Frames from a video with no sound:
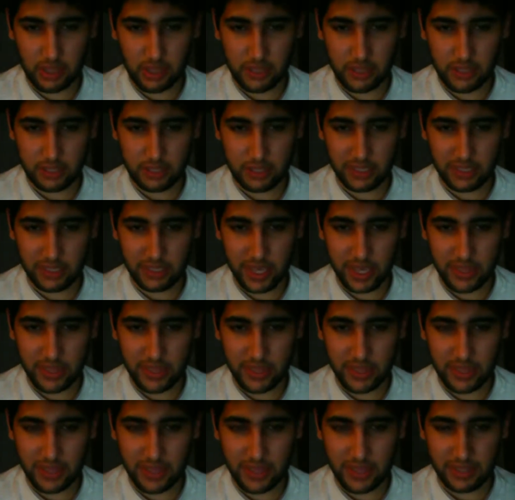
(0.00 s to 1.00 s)

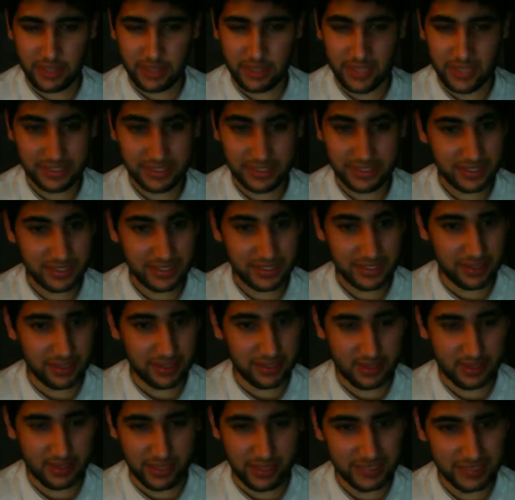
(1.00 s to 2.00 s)
yeah, that's
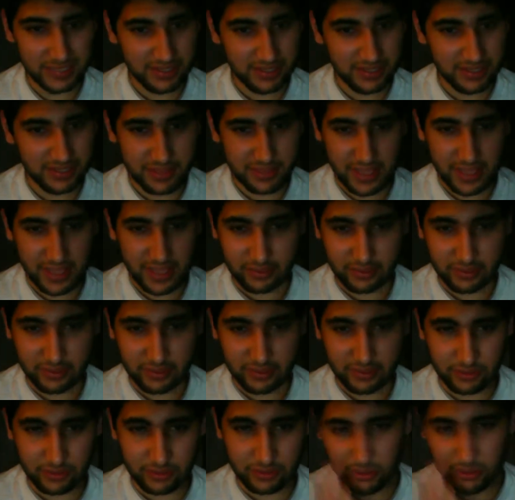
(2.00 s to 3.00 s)
the thing.
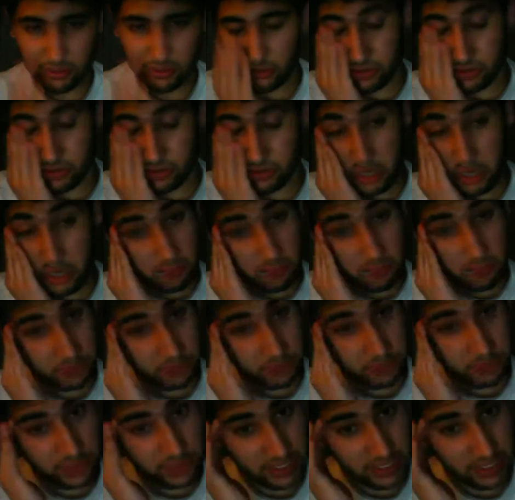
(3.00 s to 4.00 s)
You
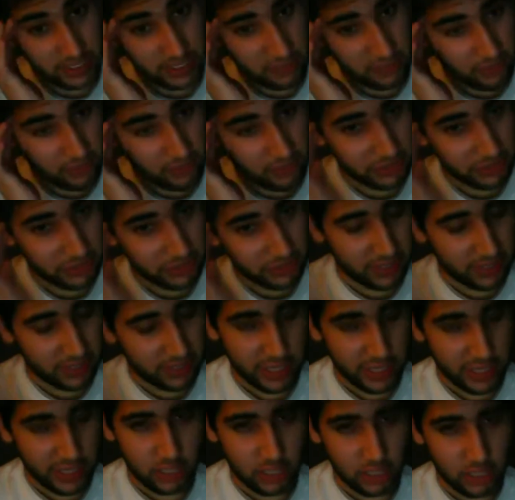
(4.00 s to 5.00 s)
mostly want
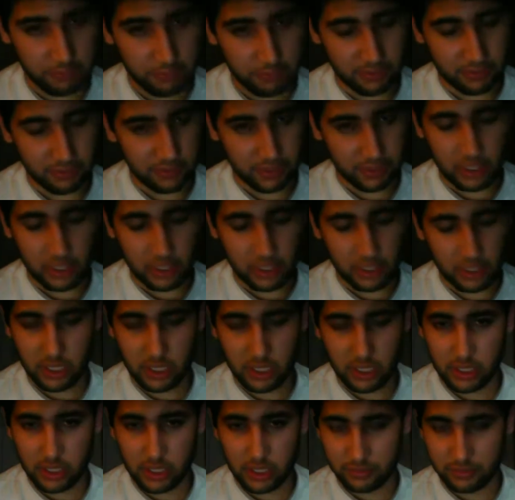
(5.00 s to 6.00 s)
help,
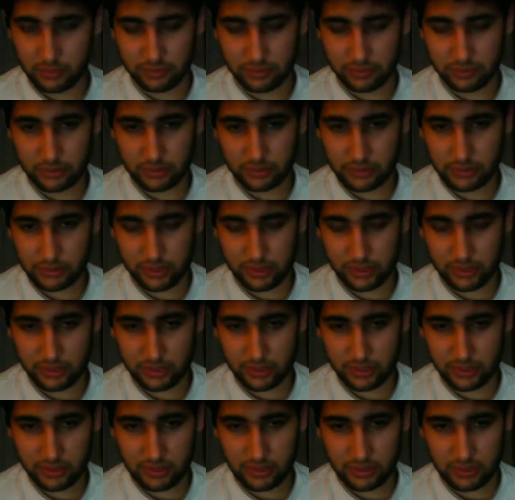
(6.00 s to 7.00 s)
and
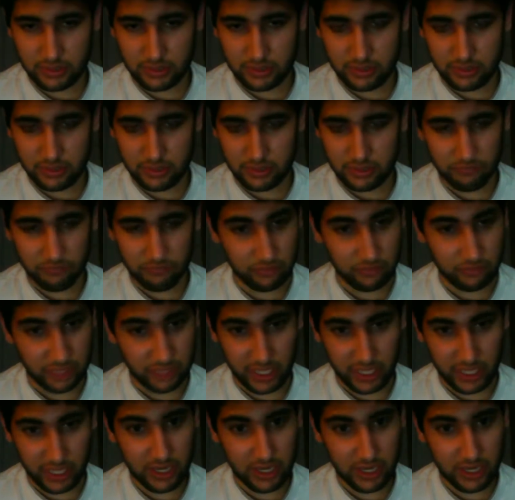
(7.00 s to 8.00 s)
if you
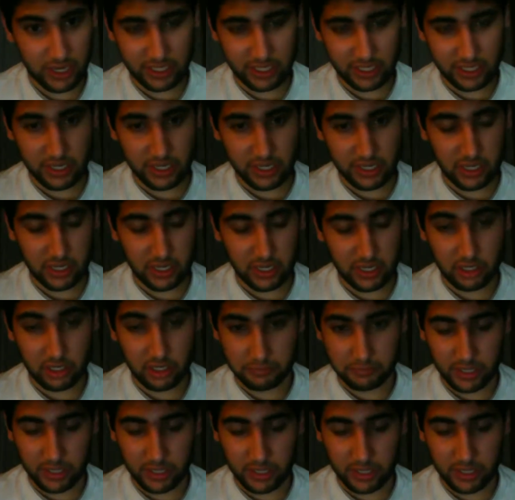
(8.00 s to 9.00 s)
cannot get help,
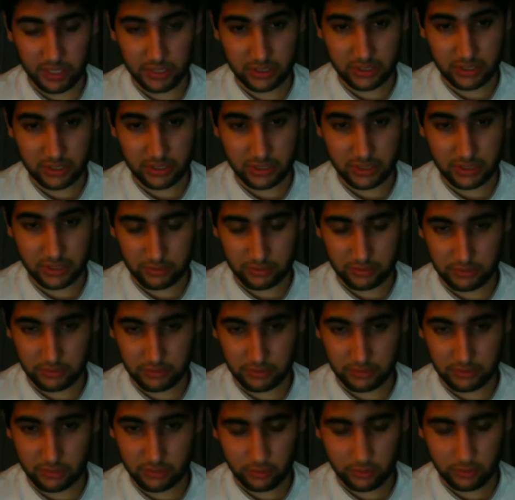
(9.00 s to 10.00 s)
that's
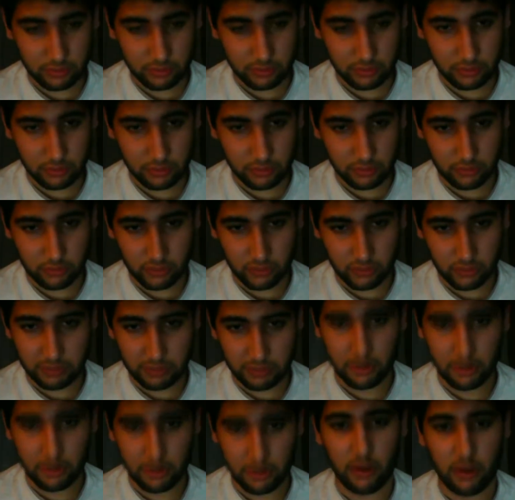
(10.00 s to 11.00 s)

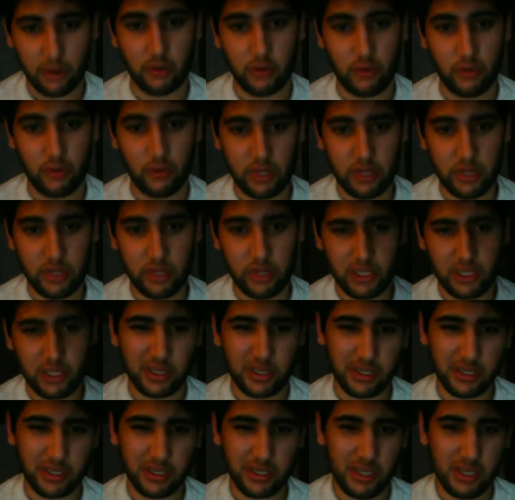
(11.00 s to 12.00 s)
a
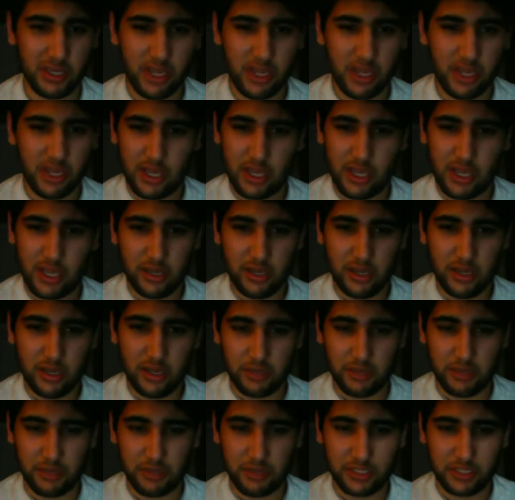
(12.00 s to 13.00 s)
really
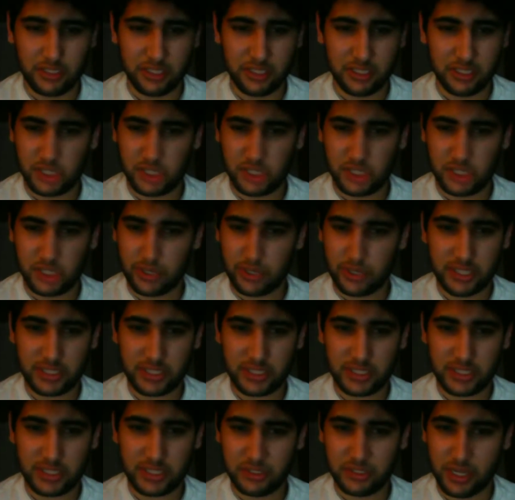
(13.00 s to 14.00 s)
big situation.
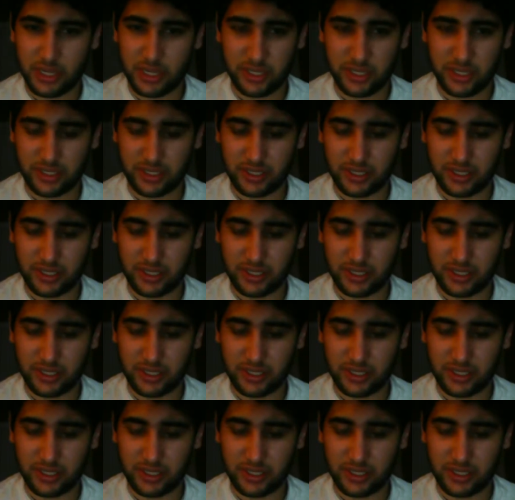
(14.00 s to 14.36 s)
You cannot.